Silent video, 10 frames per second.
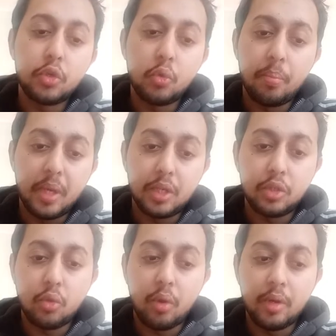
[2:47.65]
to meet
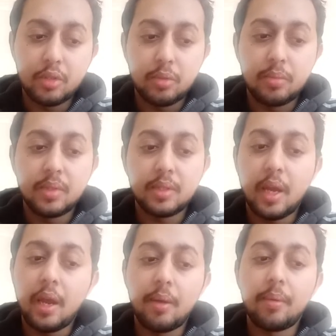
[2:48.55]
your customers
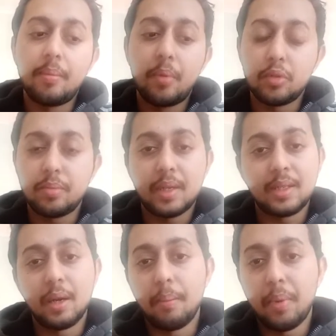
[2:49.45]
and prospects
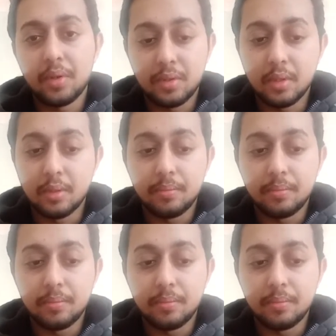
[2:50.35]
in person.